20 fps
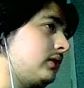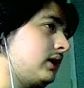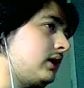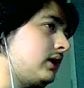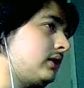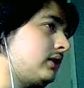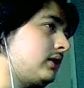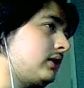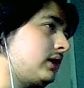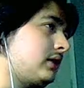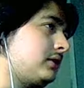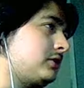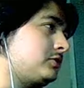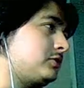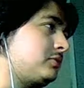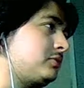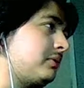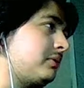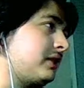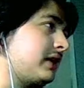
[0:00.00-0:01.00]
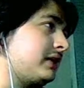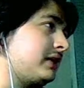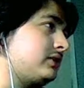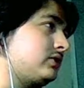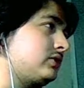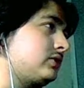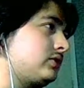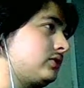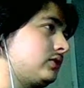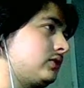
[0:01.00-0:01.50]
And then there's people that
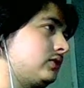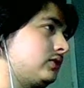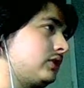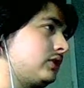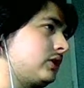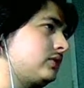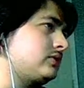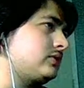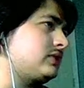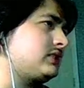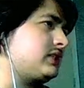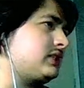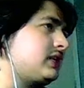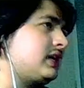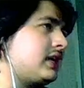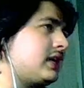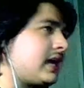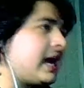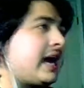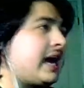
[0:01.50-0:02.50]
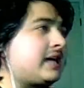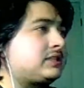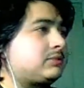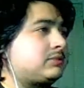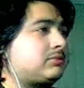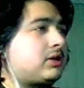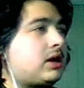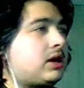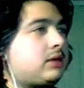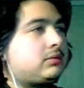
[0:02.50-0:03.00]
don't see it as a
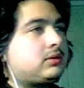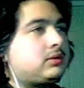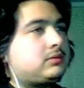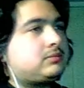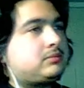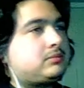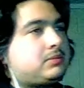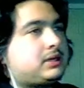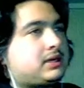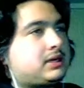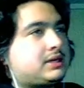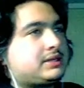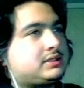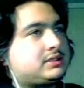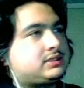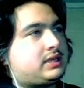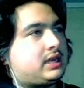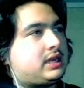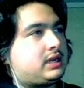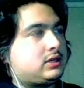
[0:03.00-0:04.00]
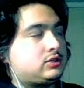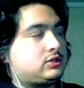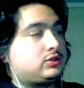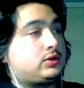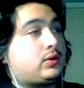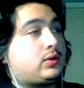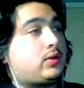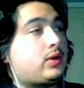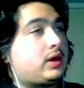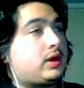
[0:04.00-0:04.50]
problem because they
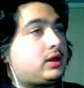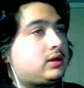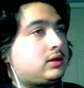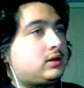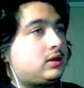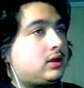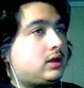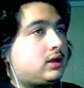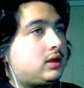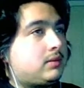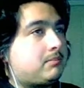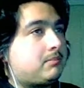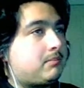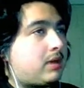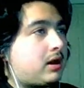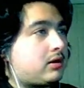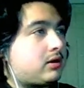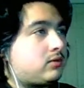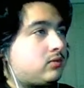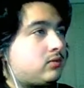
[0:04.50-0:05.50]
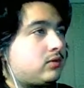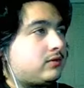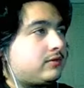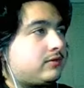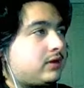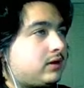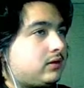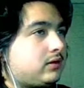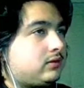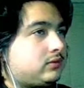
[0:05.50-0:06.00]
enjoy Modern
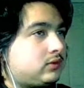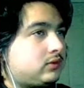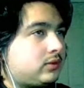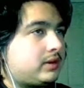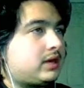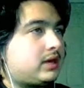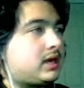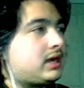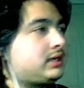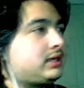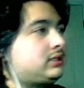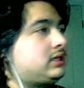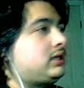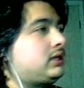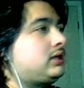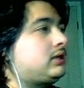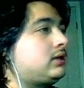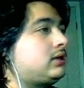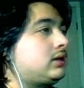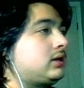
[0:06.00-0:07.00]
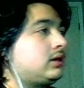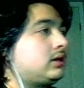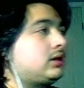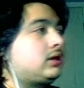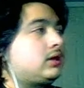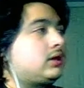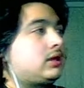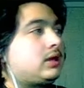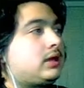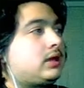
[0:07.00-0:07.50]
Warfare 2019,
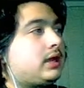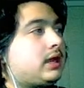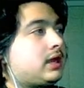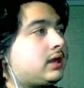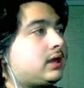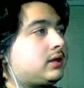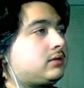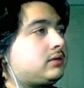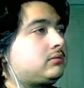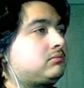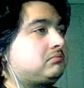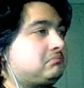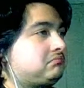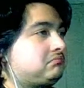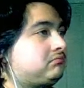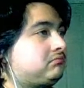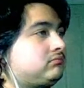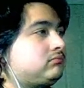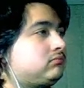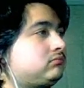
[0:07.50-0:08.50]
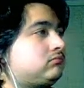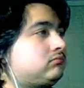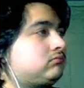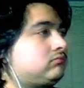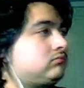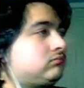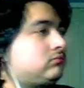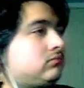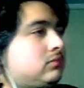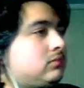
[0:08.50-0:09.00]
and
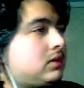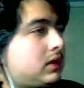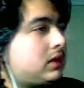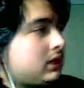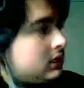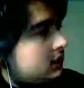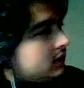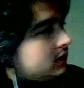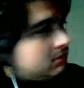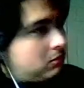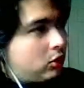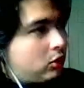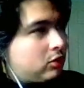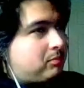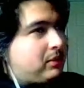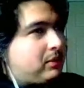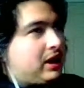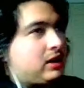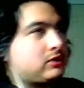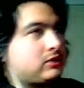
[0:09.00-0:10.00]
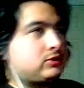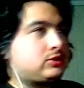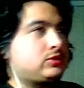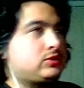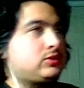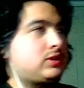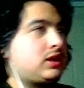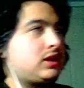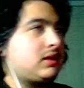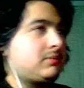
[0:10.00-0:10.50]
more power to
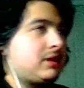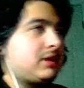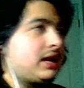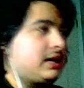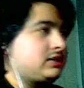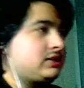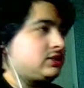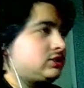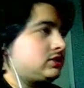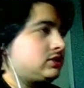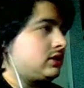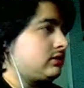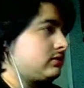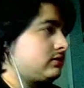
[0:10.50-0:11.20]
them. I just don't.